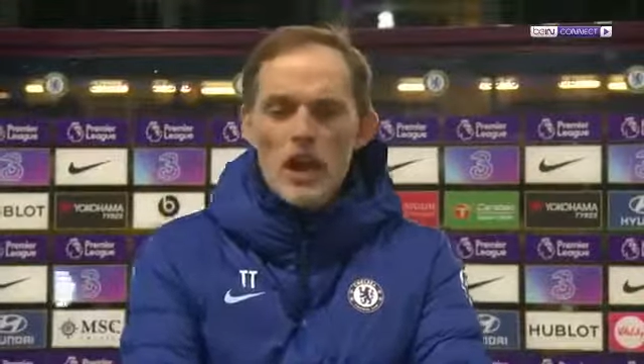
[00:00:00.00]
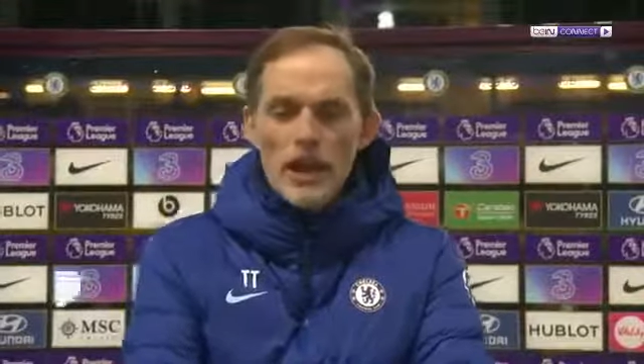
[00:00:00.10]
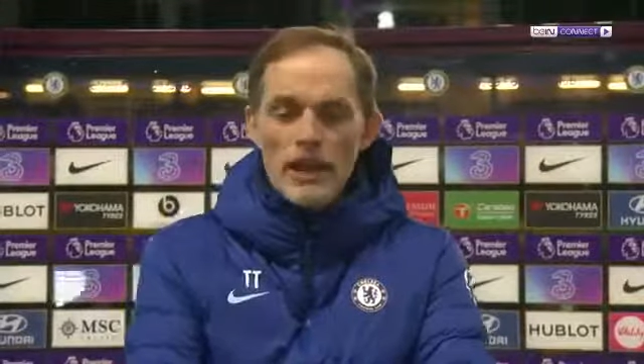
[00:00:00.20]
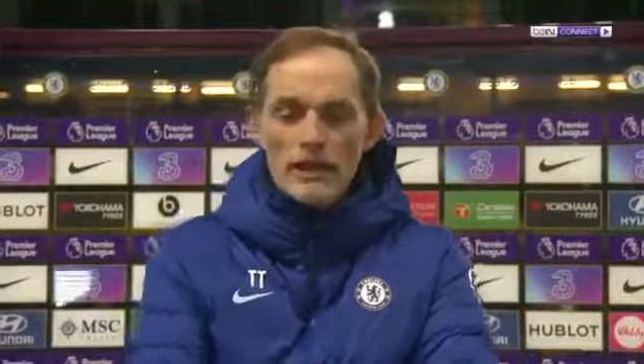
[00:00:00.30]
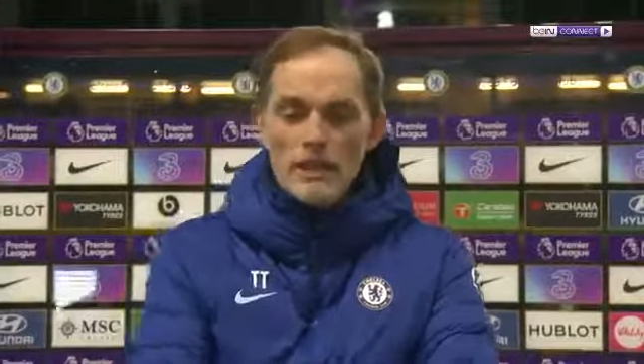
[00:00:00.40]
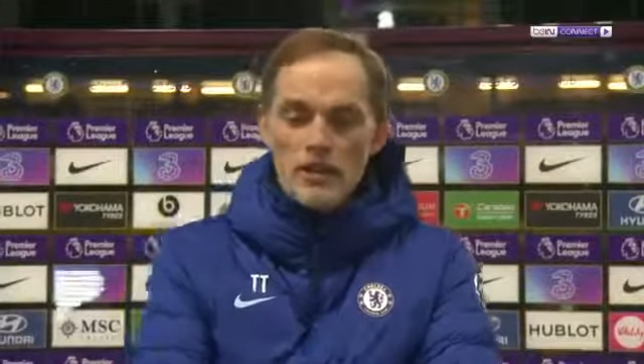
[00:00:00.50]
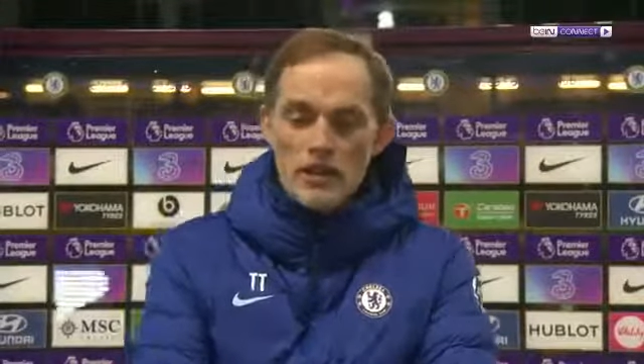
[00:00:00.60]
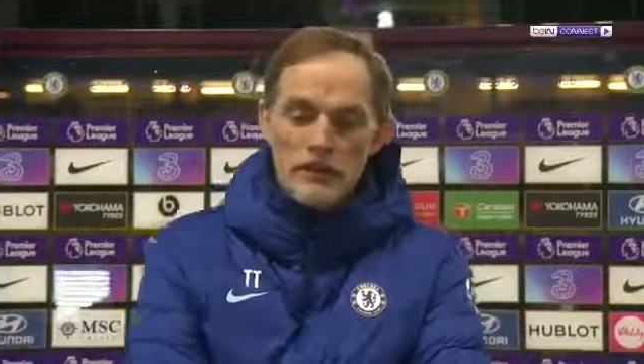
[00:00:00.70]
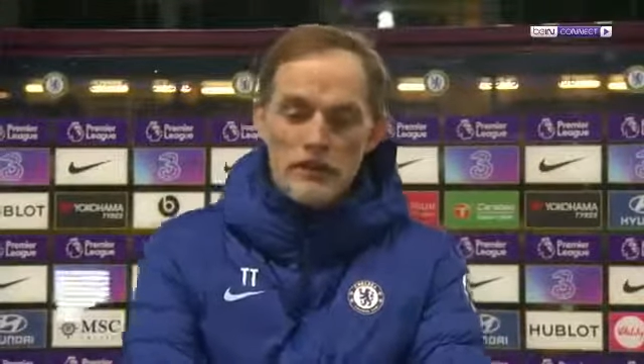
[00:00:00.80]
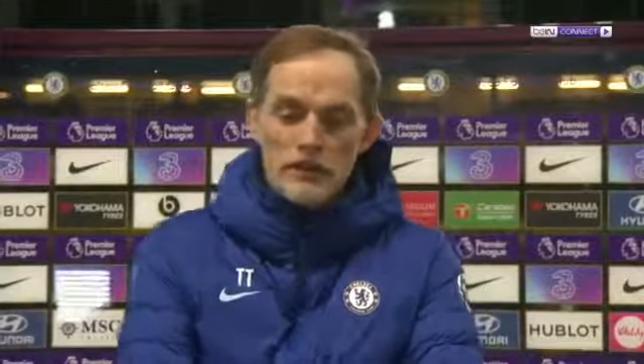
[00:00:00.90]
I did not
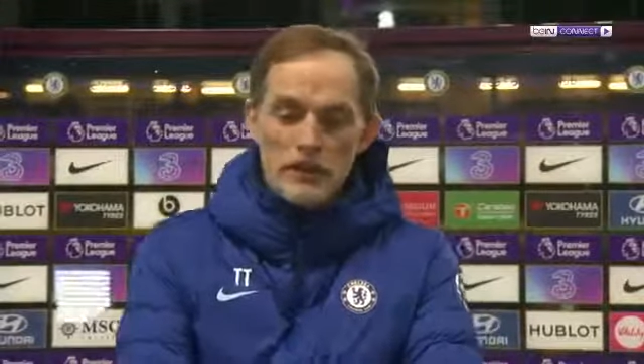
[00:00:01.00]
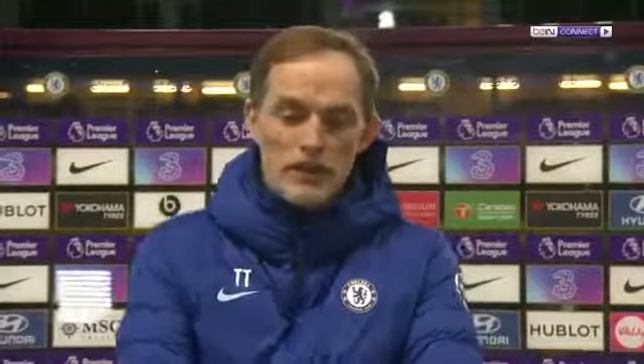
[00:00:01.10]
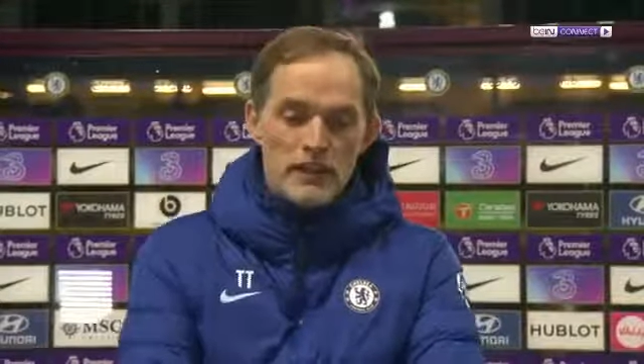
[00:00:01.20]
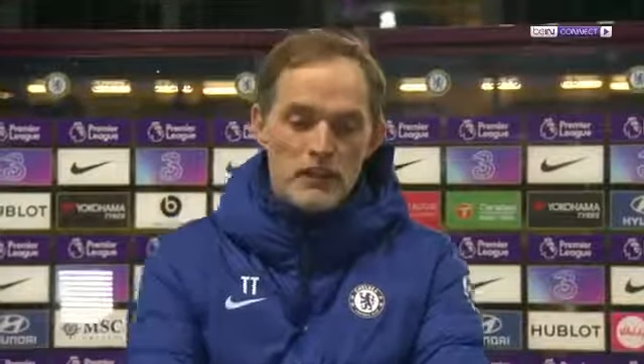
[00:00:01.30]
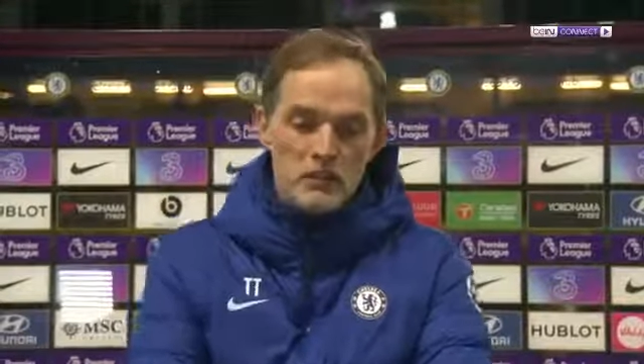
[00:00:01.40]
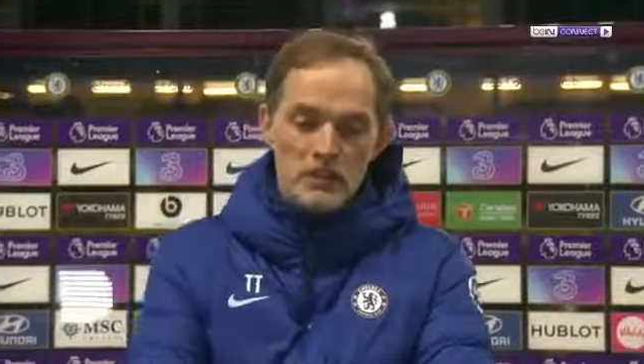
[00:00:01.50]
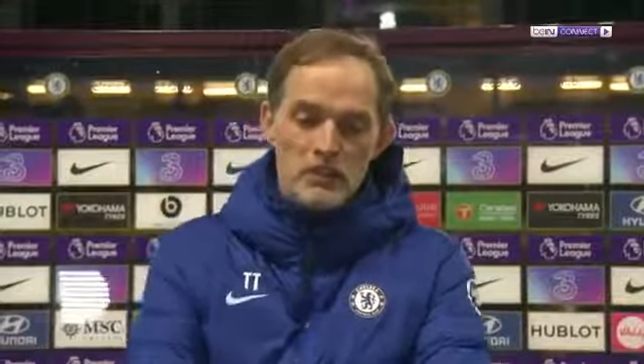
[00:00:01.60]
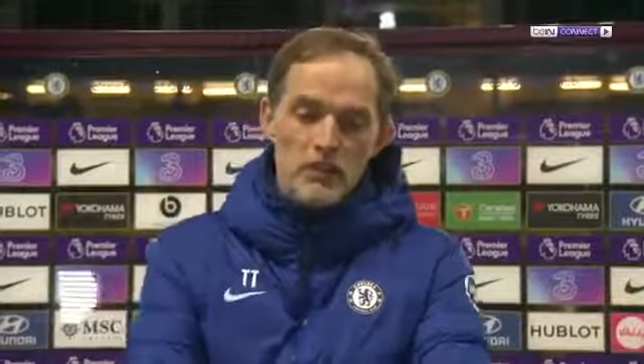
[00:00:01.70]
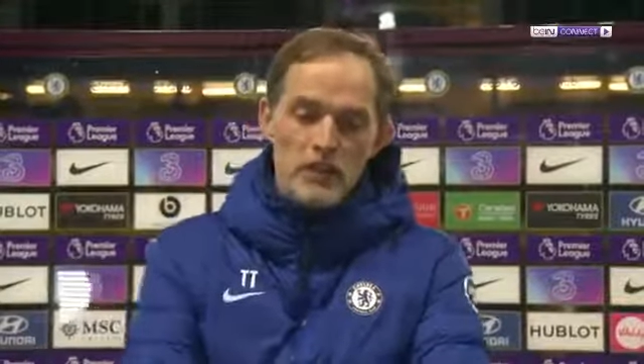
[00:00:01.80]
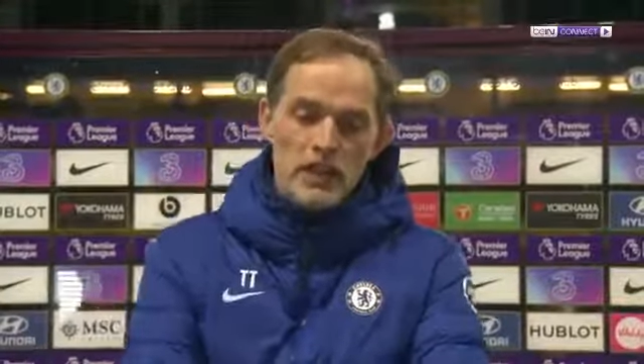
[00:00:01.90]
have the feeling that we
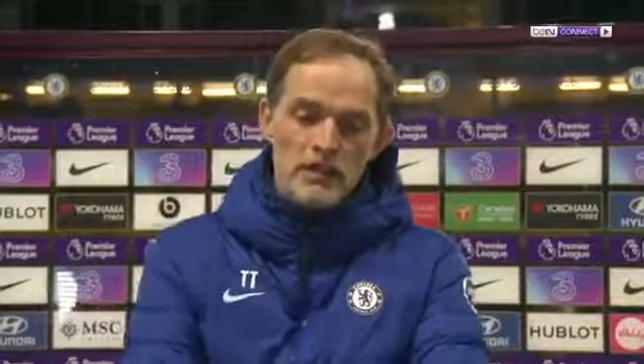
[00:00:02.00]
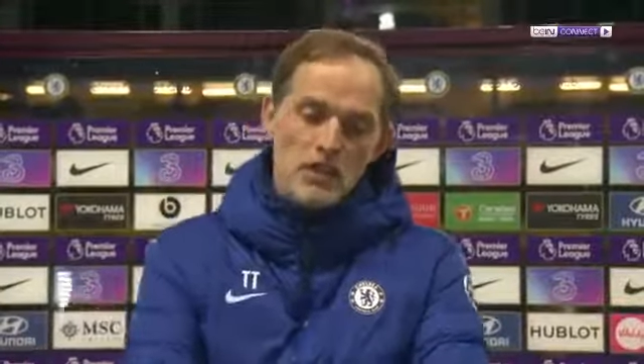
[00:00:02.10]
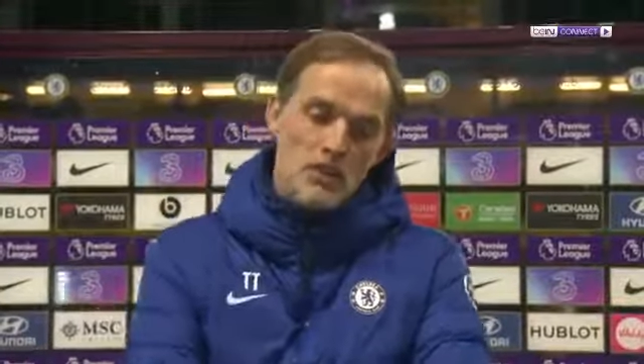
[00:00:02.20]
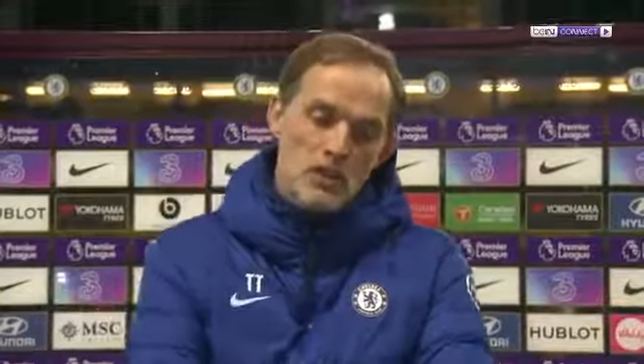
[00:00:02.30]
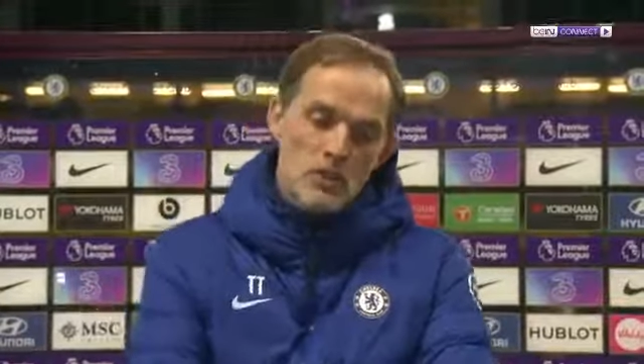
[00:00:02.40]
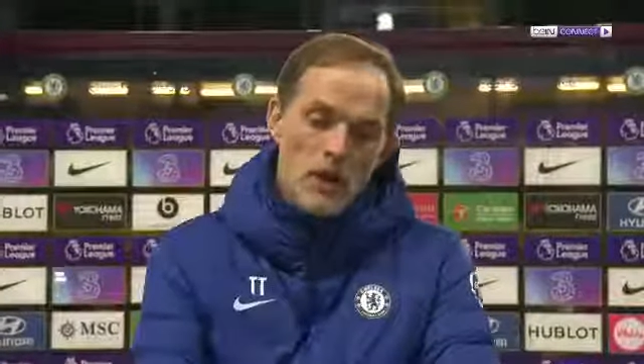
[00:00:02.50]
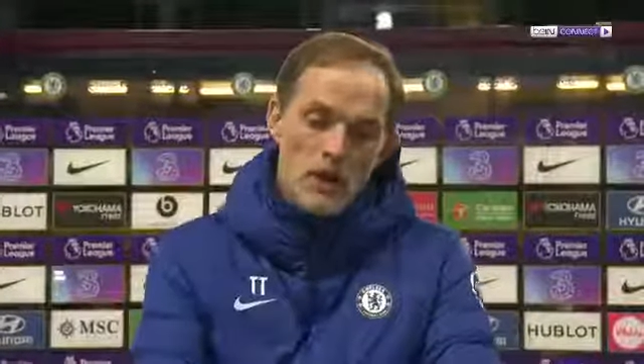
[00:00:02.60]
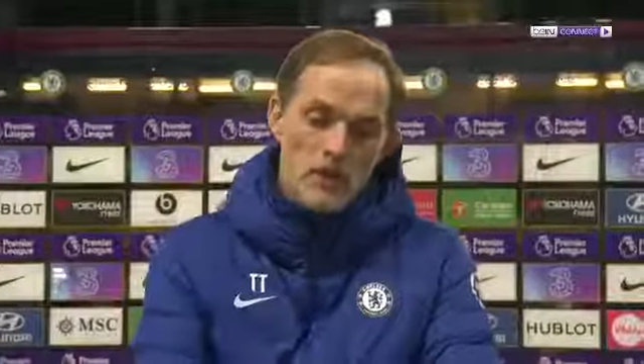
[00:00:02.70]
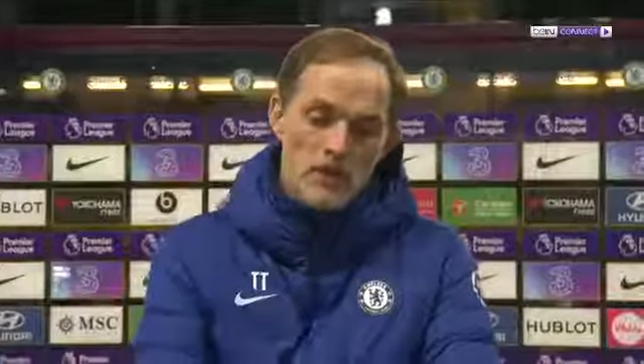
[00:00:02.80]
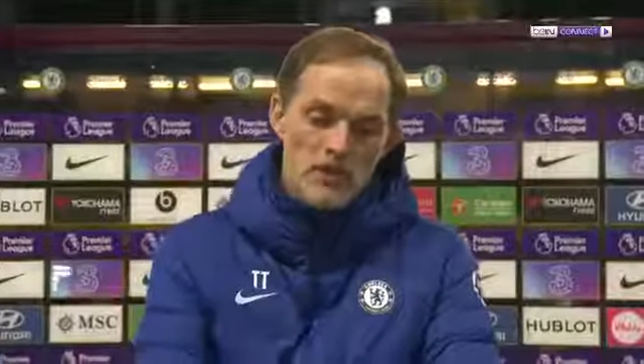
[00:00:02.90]
did today, so that's why
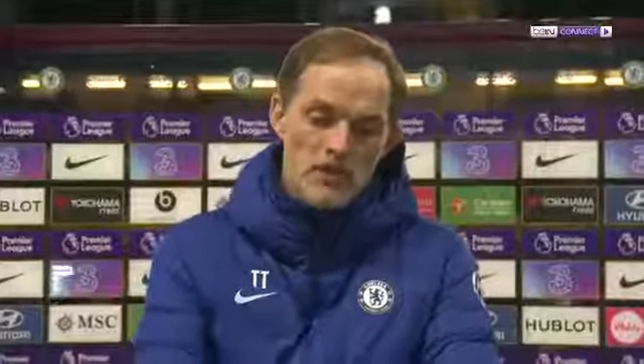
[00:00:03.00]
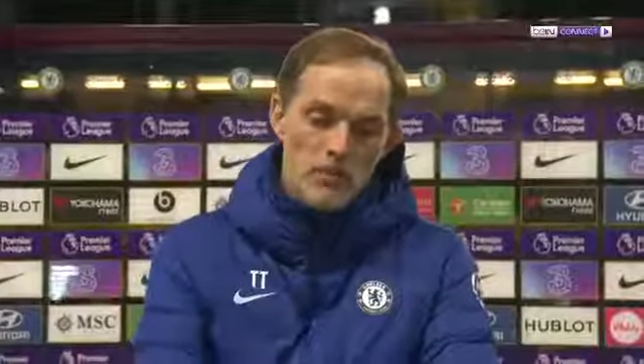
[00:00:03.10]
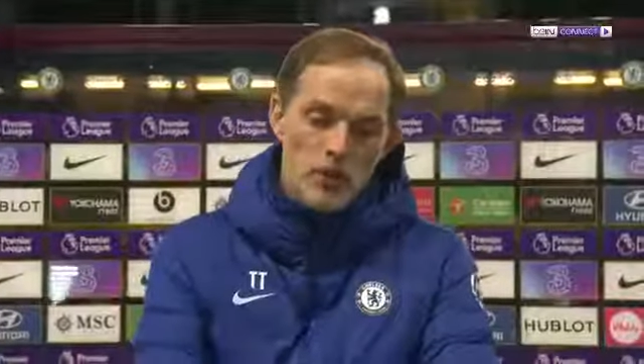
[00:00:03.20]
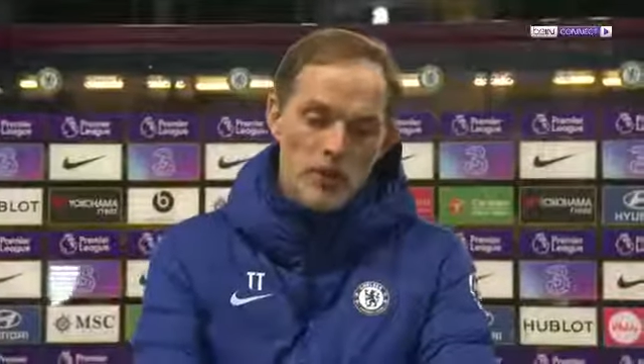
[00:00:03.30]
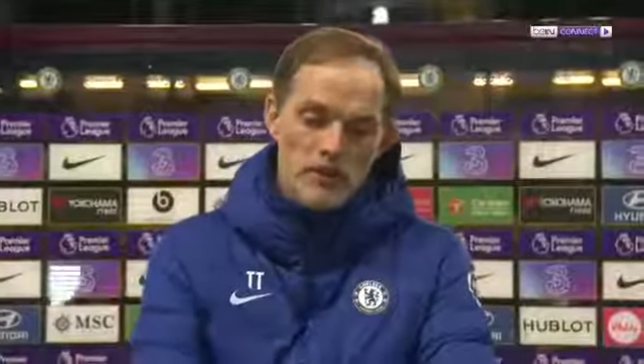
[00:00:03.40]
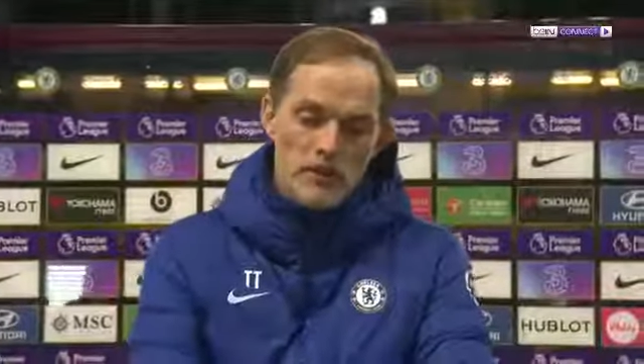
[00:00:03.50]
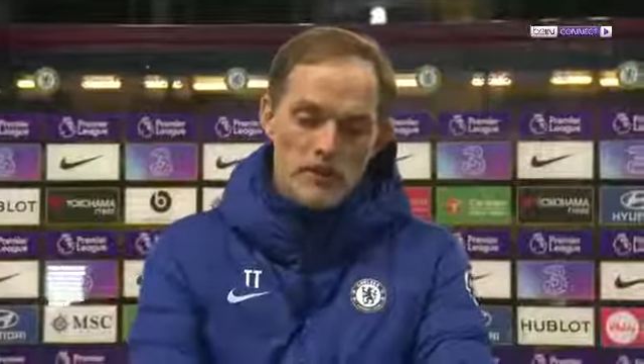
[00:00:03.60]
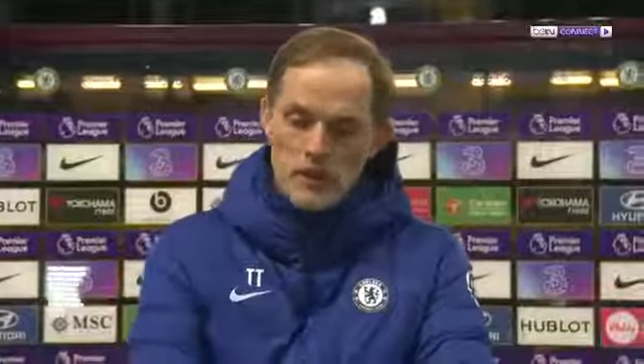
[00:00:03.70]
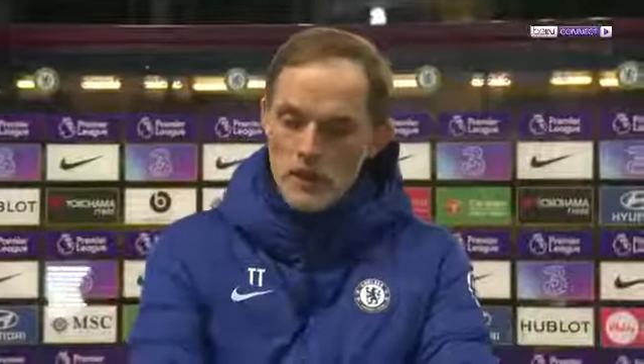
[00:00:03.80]
we are disappointed.